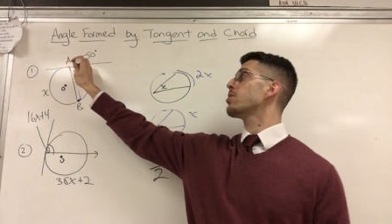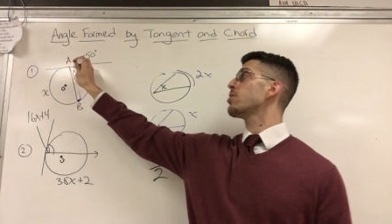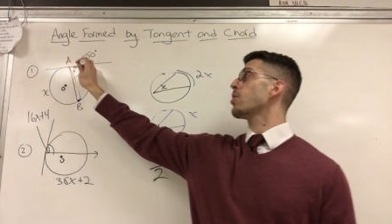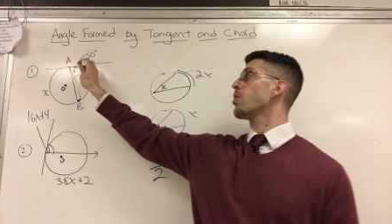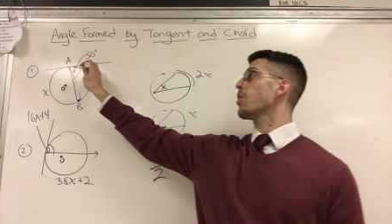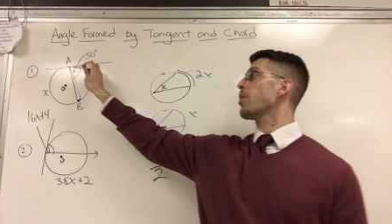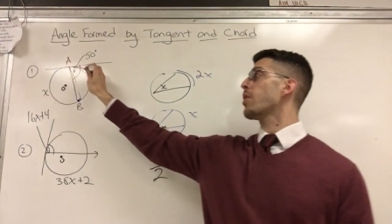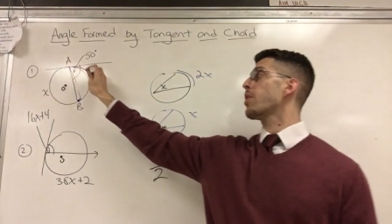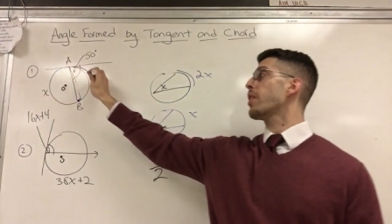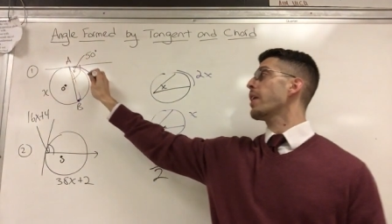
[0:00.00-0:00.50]

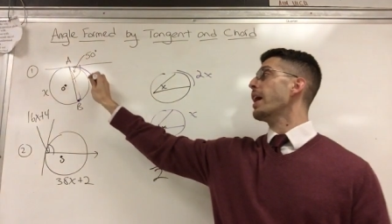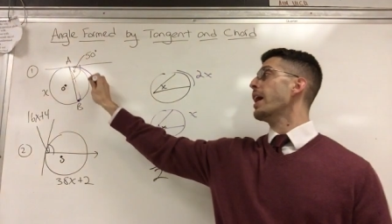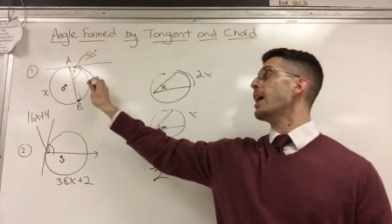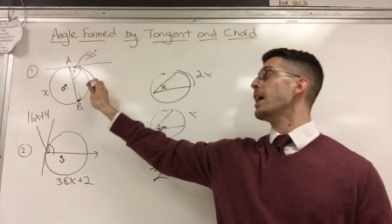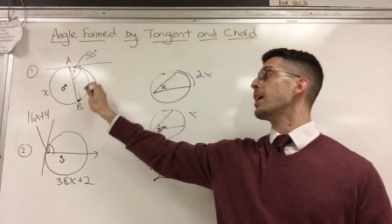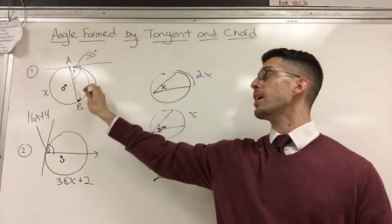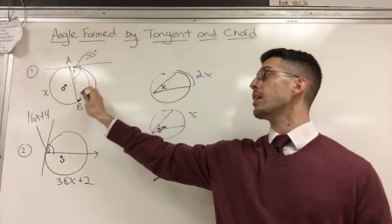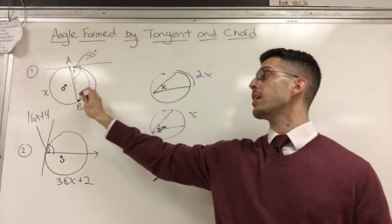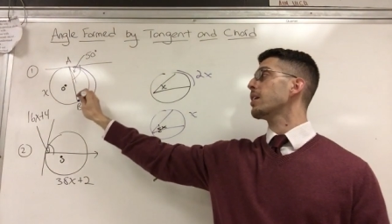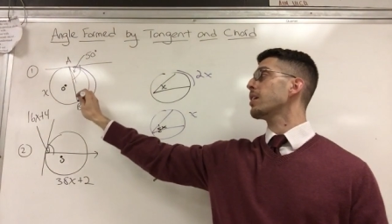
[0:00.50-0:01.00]
so
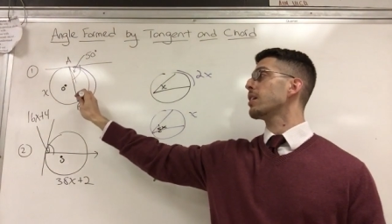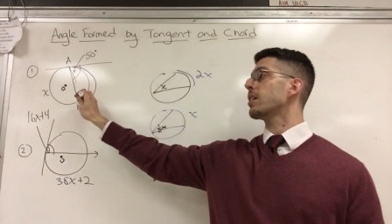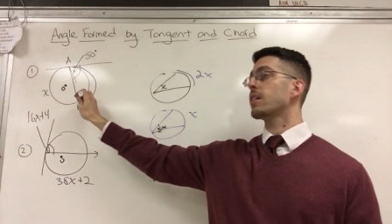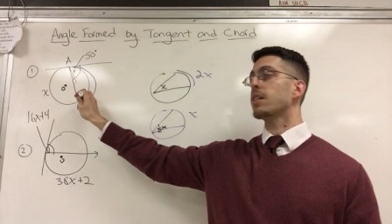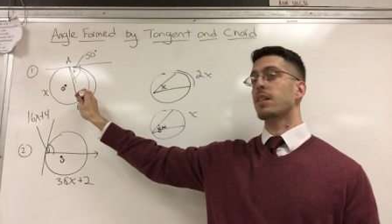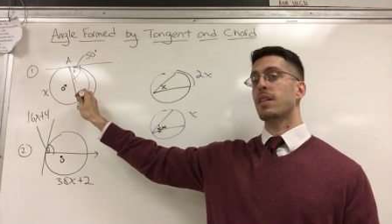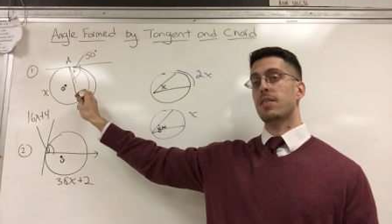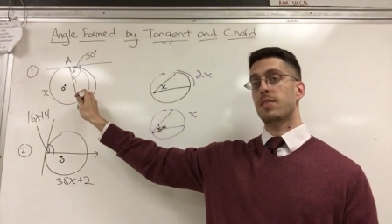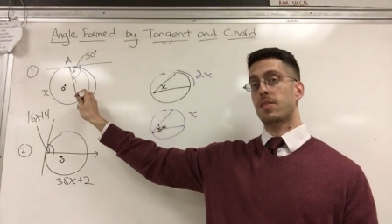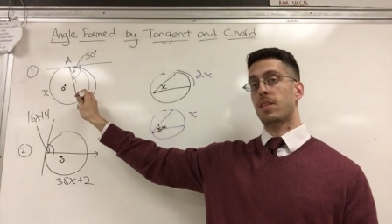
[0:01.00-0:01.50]

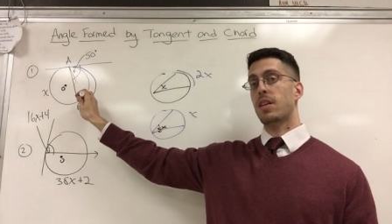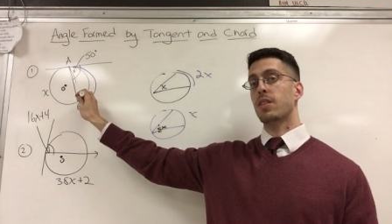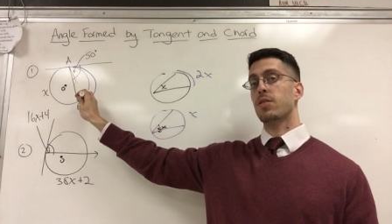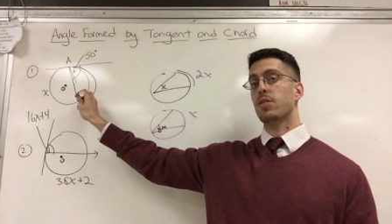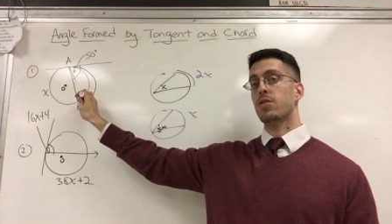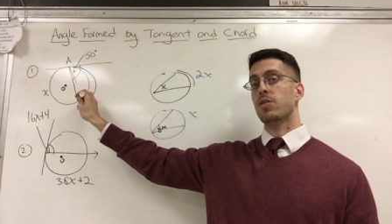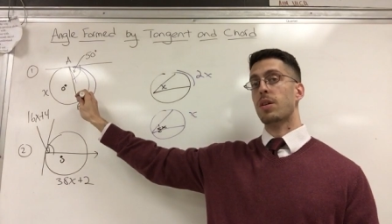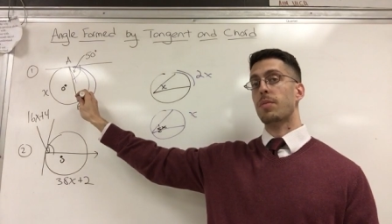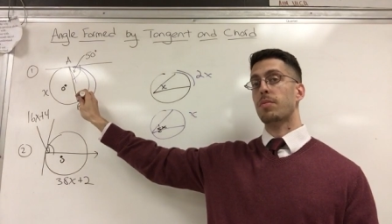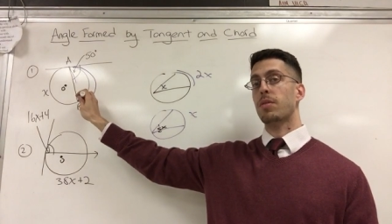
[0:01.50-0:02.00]
that is the
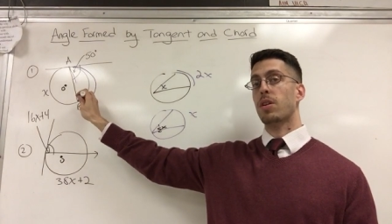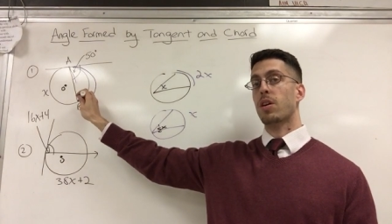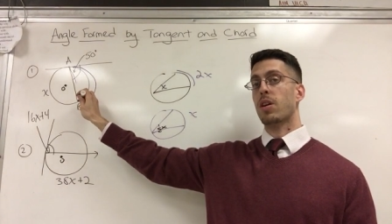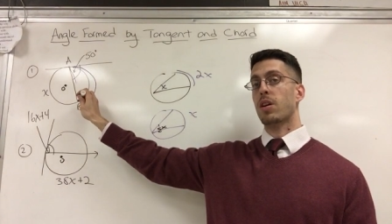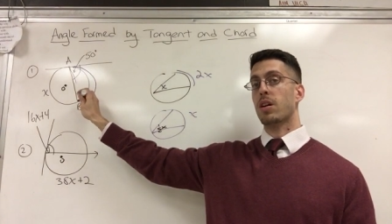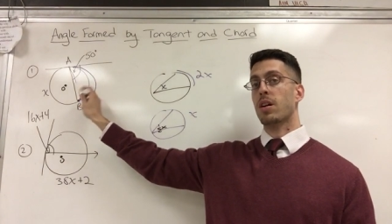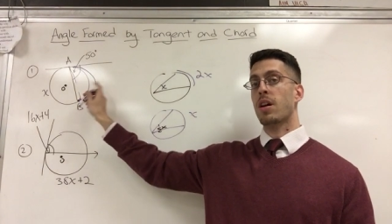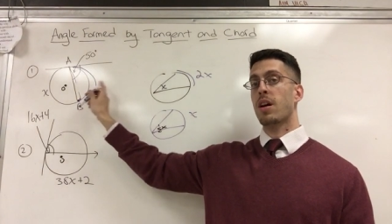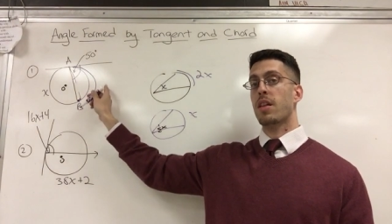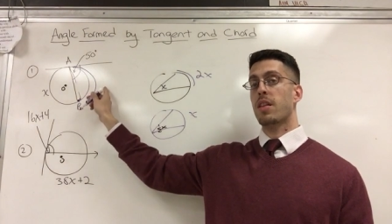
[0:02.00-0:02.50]
intercepted
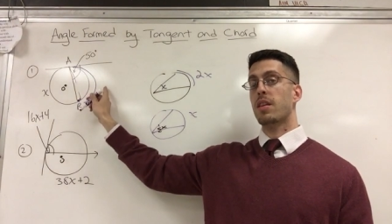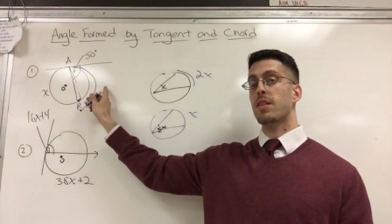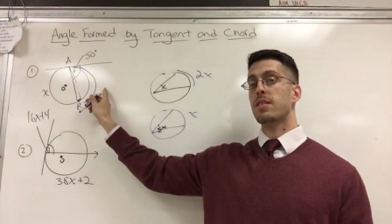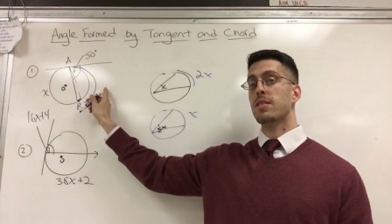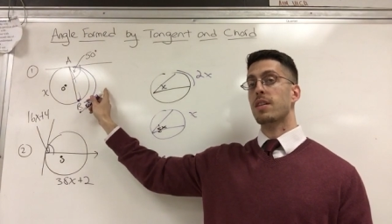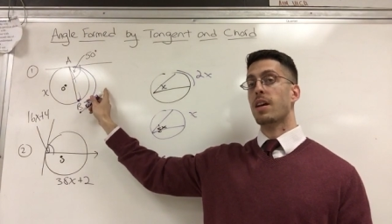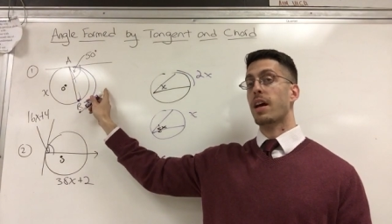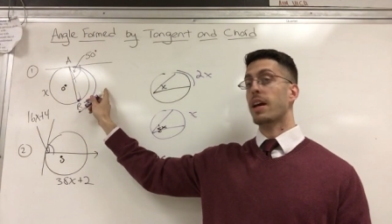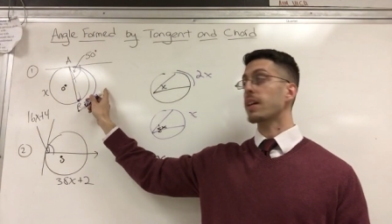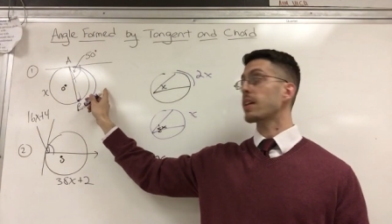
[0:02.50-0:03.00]
arc. This
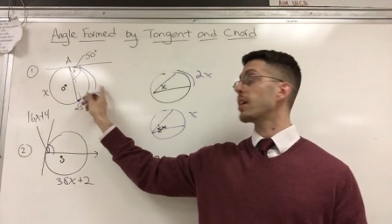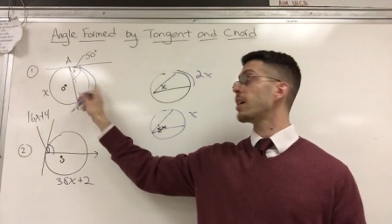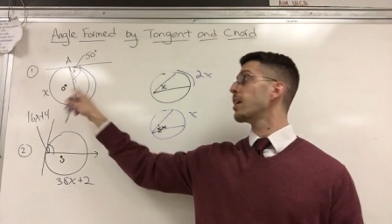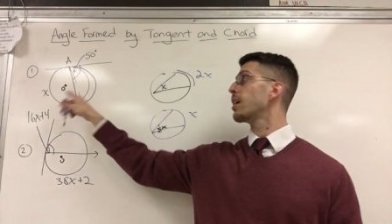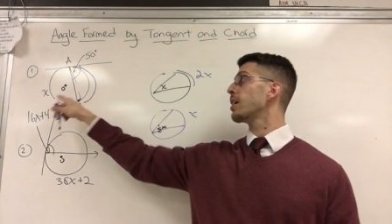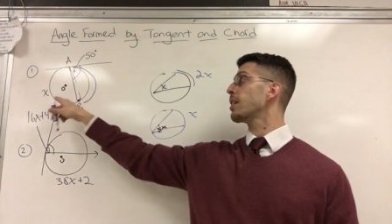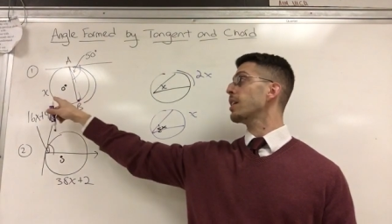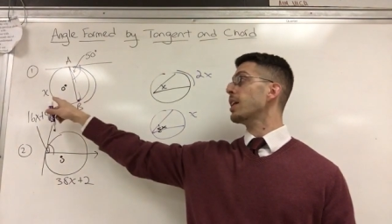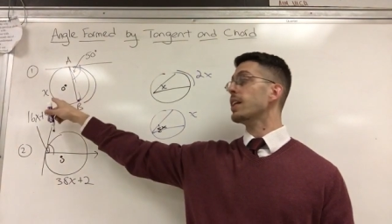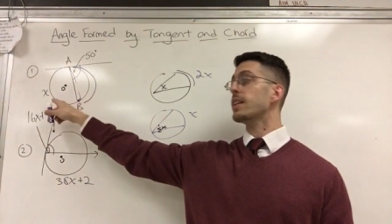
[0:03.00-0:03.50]
side,
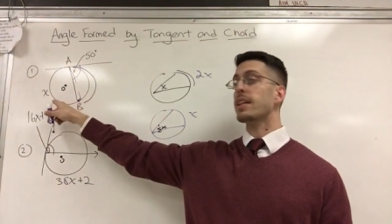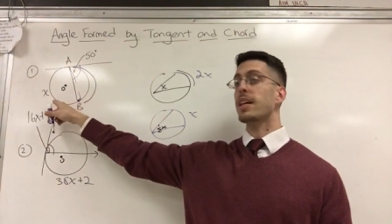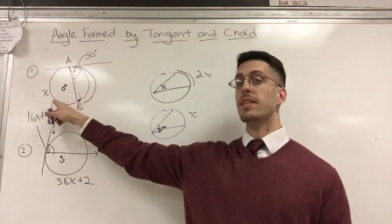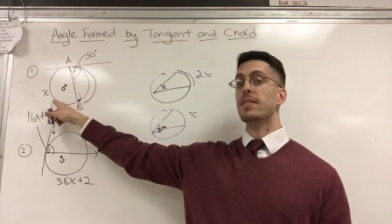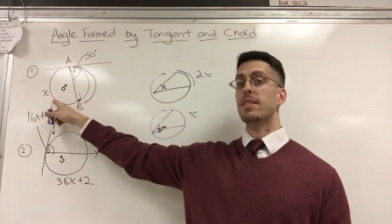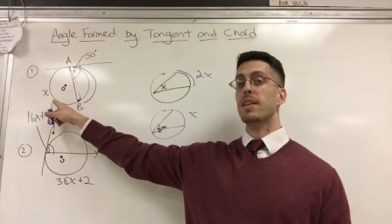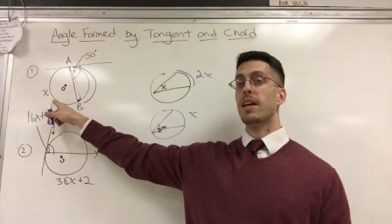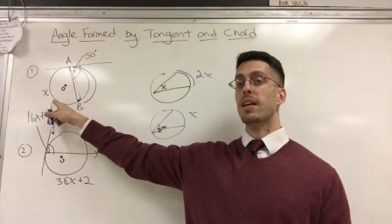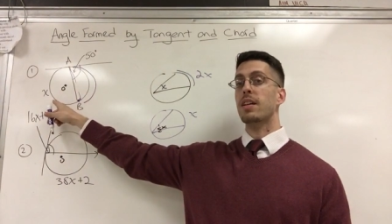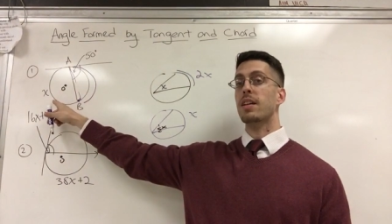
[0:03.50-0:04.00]
not
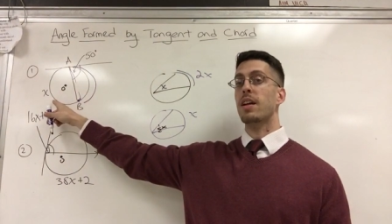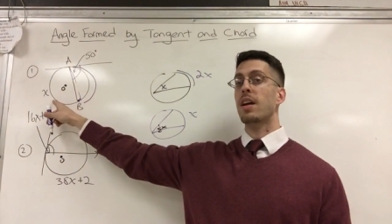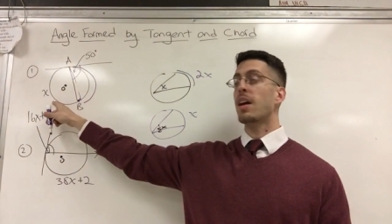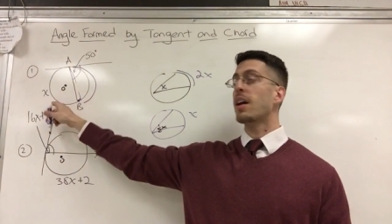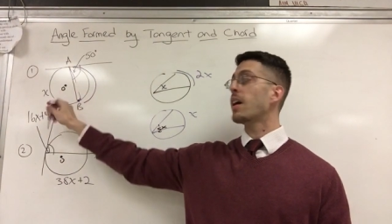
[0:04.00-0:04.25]
that side.